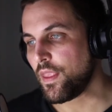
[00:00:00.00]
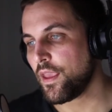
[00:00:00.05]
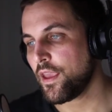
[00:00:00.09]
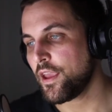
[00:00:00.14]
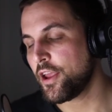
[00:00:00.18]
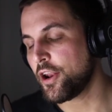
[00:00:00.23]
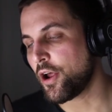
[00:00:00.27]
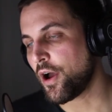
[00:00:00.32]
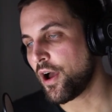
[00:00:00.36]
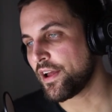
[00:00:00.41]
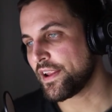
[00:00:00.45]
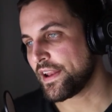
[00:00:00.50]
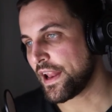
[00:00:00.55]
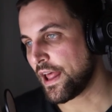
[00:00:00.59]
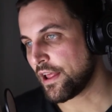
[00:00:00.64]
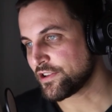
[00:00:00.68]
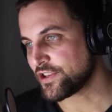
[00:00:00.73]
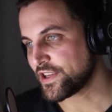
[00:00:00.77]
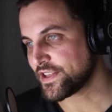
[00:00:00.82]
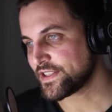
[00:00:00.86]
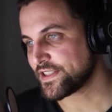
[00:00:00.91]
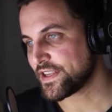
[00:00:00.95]
you know, and I'll
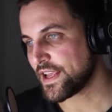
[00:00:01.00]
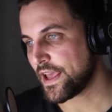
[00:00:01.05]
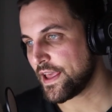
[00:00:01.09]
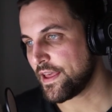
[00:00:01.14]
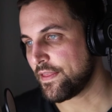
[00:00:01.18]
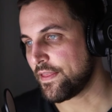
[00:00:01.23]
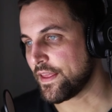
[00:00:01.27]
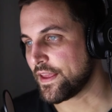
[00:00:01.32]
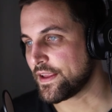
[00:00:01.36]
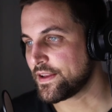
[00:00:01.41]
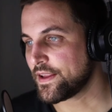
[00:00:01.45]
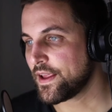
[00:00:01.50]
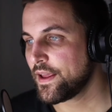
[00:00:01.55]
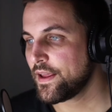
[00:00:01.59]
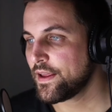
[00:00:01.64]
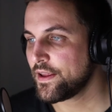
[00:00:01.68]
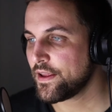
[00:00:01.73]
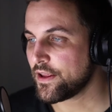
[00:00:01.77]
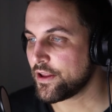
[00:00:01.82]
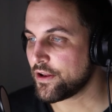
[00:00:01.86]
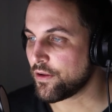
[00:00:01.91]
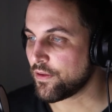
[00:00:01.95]
just say that,
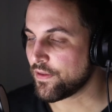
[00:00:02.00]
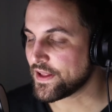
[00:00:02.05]
you know,